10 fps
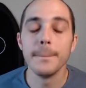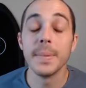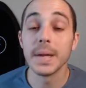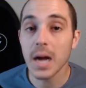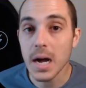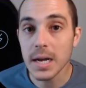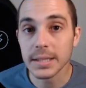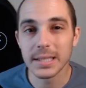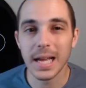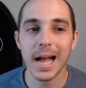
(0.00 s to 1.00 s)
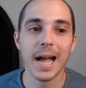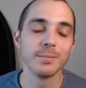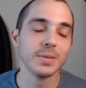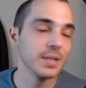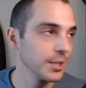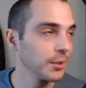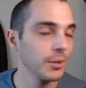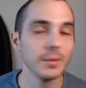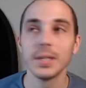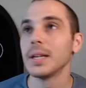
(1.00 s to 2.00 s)
because I'm
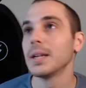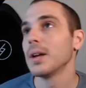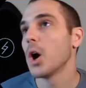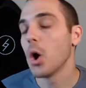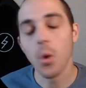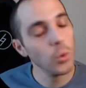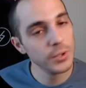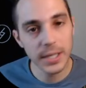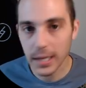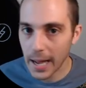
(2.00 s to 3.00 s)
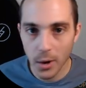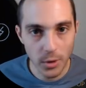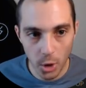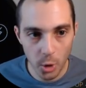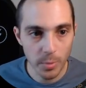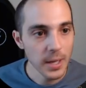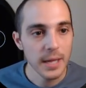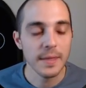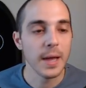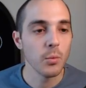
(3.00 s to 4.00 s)
still holding out hope
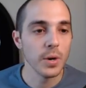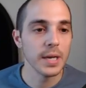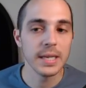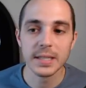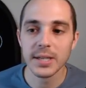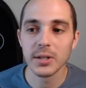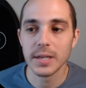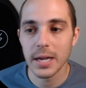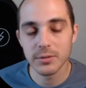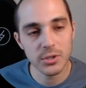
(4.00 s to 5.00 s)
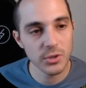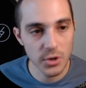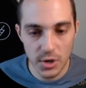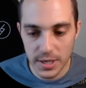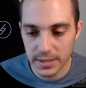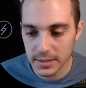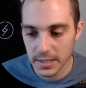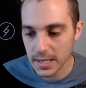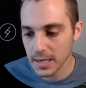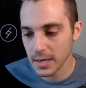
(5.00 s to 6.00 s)
that when Intel announces earnings
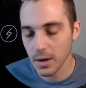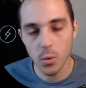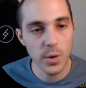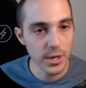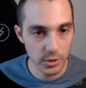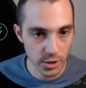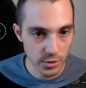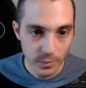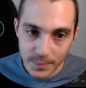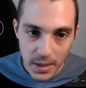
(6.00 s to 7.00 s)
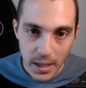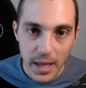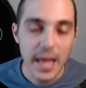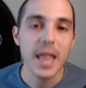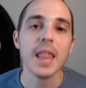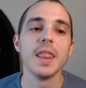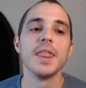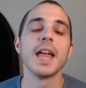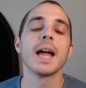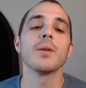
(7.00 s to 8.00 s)
in a week or two,
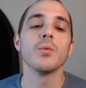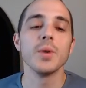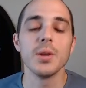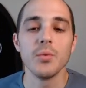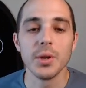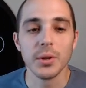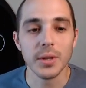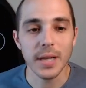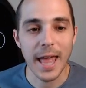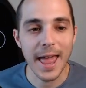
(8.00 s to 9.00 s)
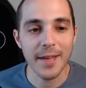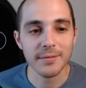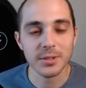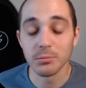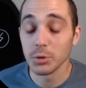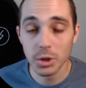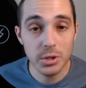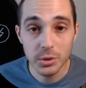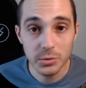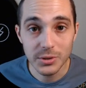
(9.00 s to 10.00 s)
that we will have some good
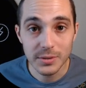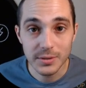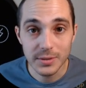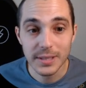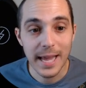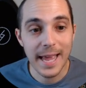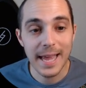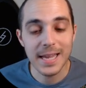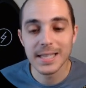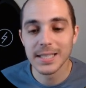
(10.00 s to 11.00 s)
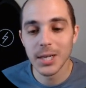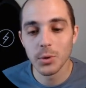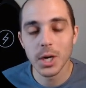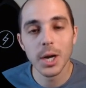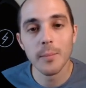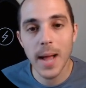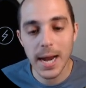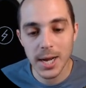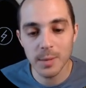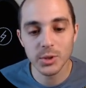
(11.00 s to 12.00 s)
news and Intel will come
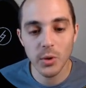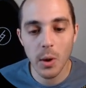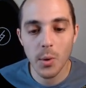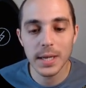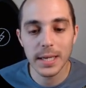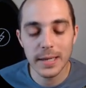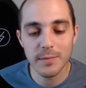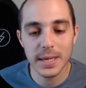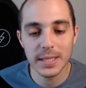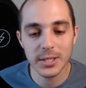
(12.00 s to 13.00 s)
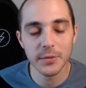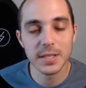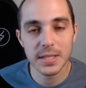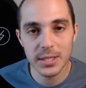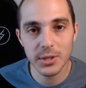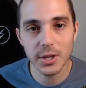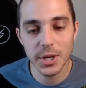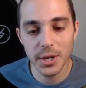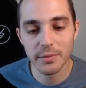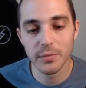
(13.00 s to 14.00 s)
back up. So I want to give myself still
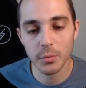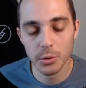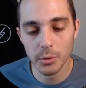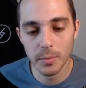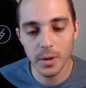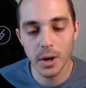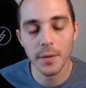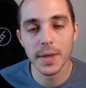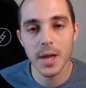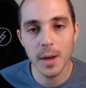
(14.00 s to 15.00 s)
enough room on the